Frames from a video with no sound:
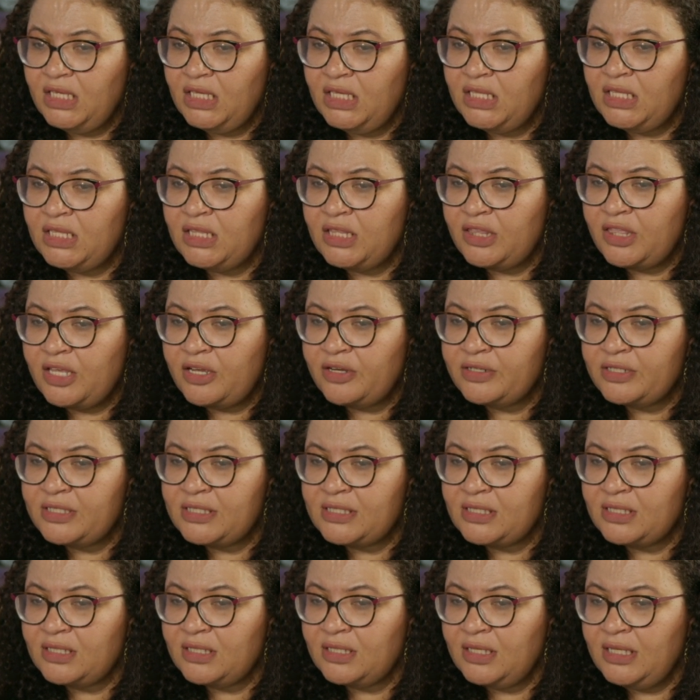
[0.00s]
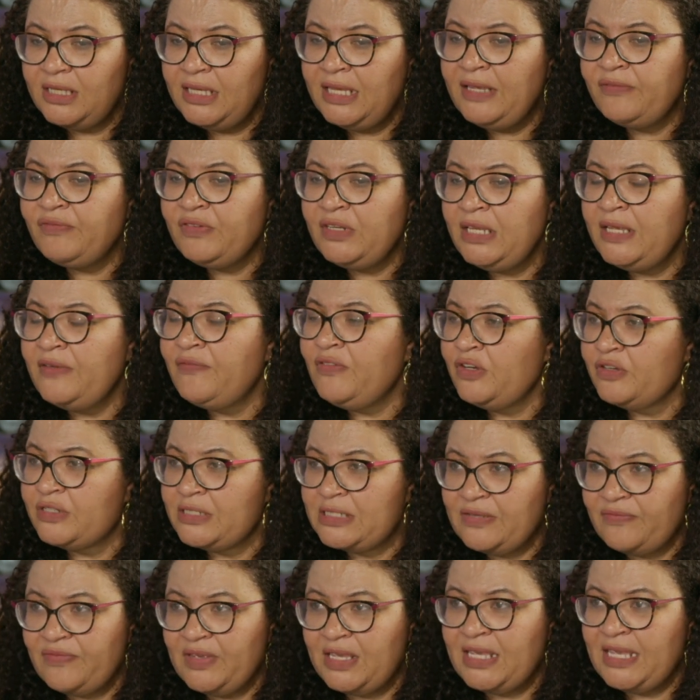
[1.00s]
there's even your
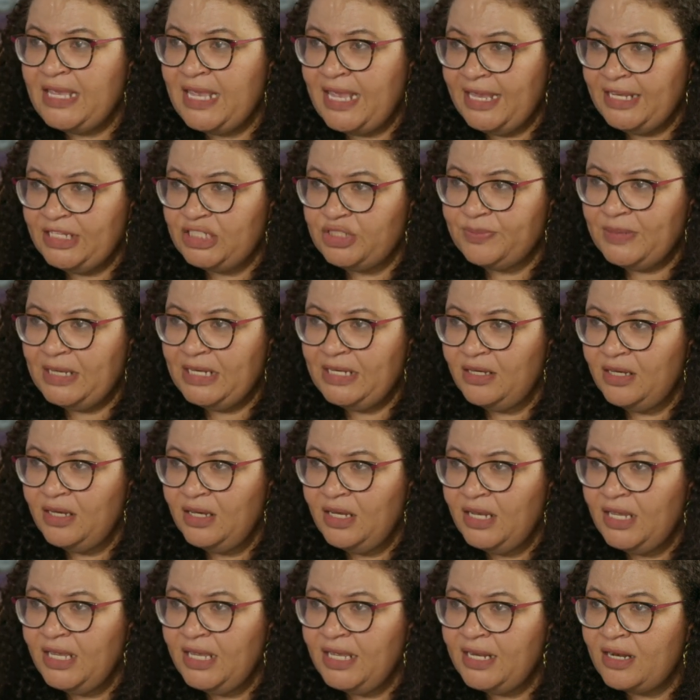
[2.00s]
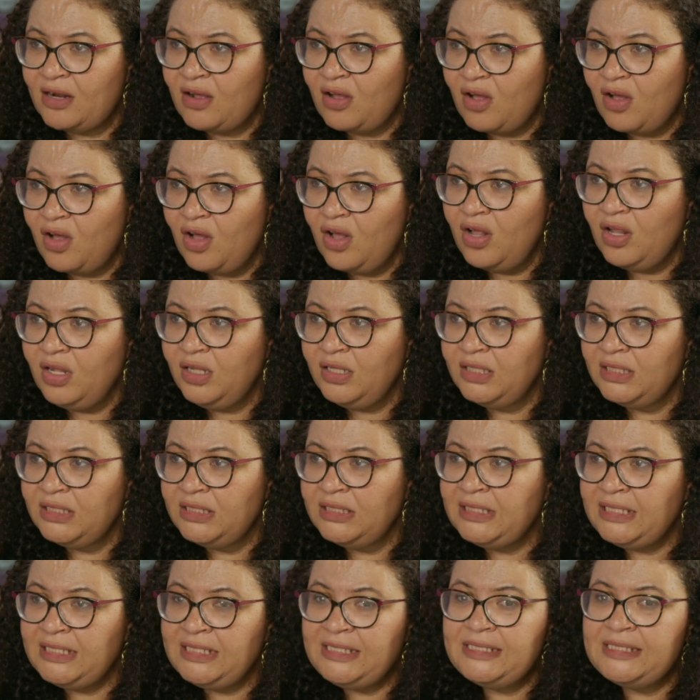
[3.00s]
civic engagement. It all
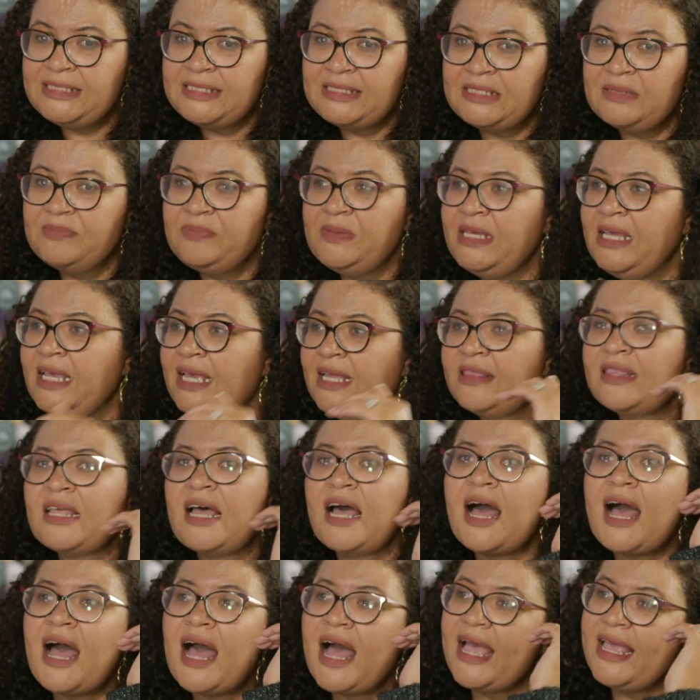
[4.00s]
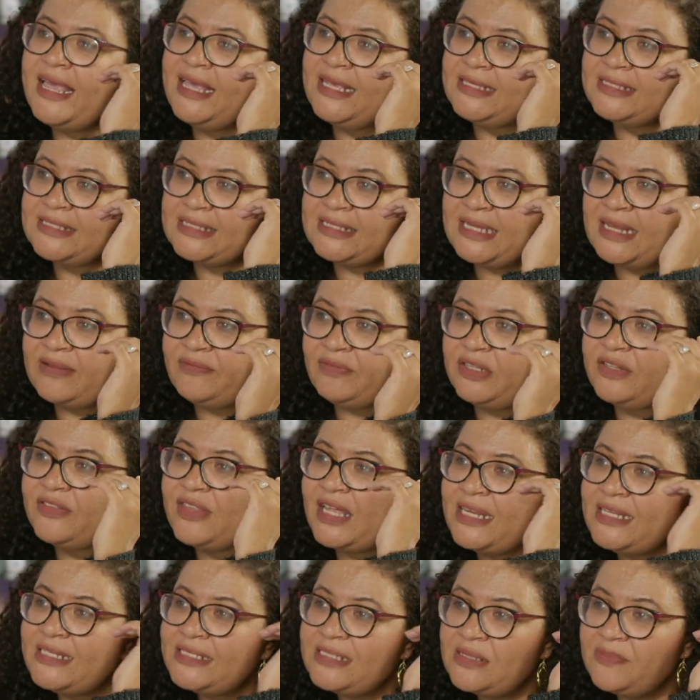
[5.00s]
needs to be at the highest level.
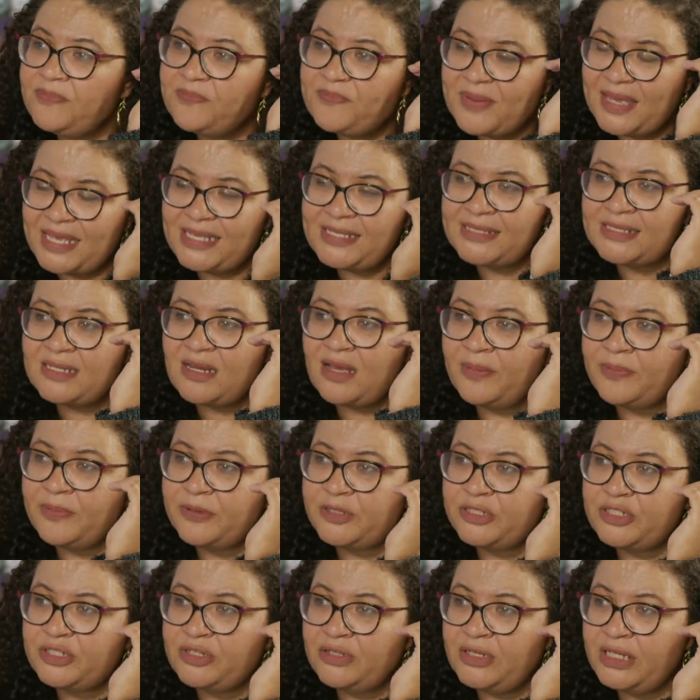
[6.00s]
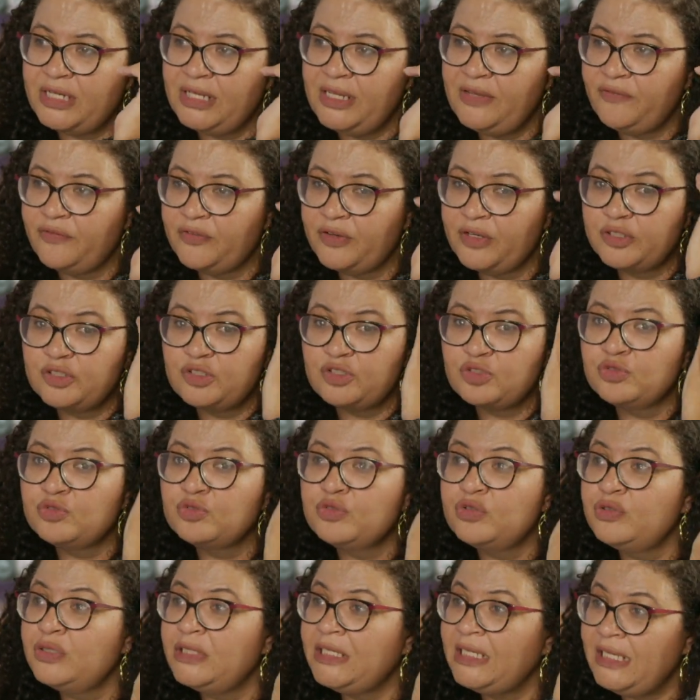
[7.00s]
That is the best opportunity for
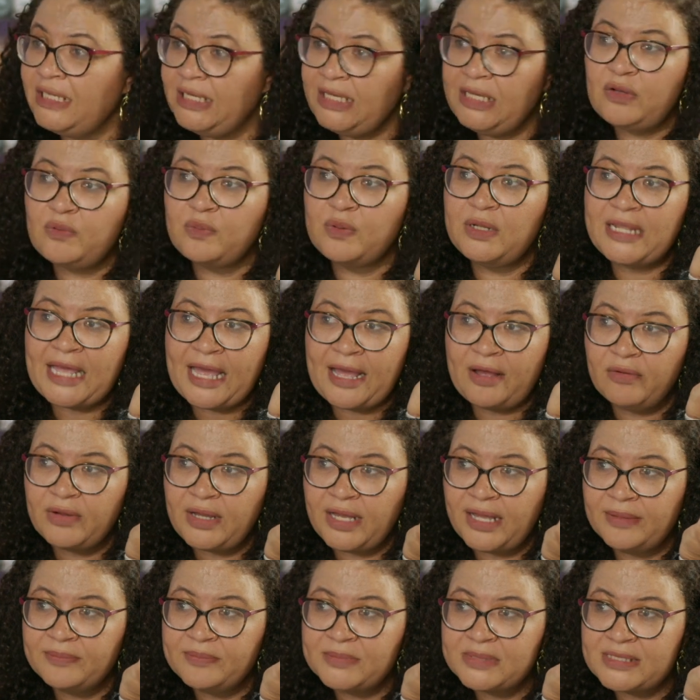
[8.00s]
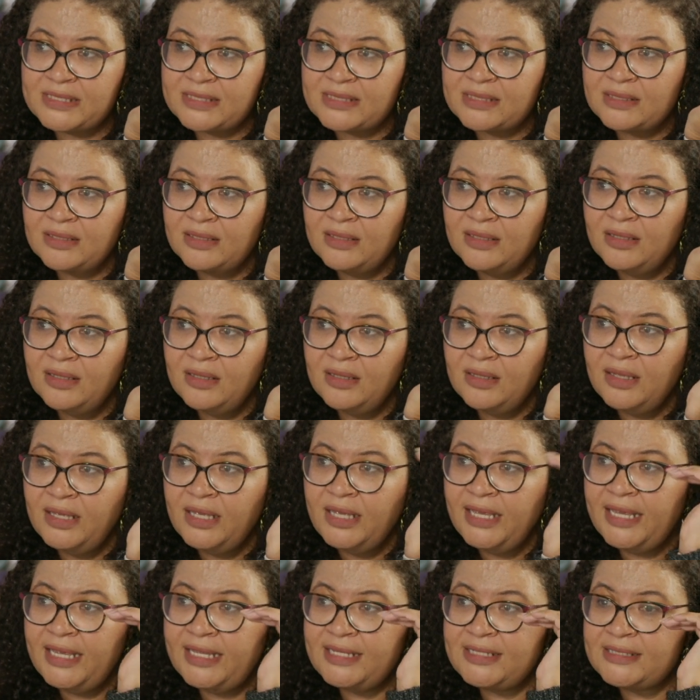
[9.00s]
truly equal outcomes.
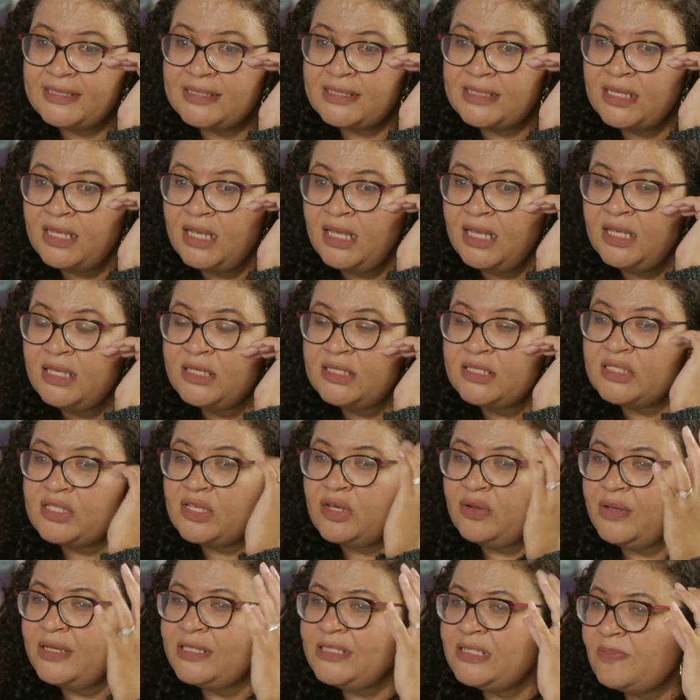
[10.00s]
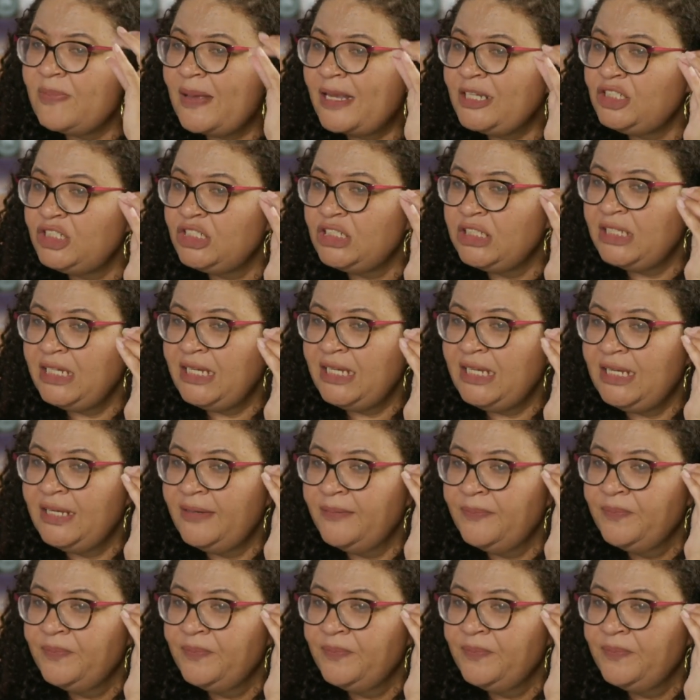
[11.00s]
It's so especially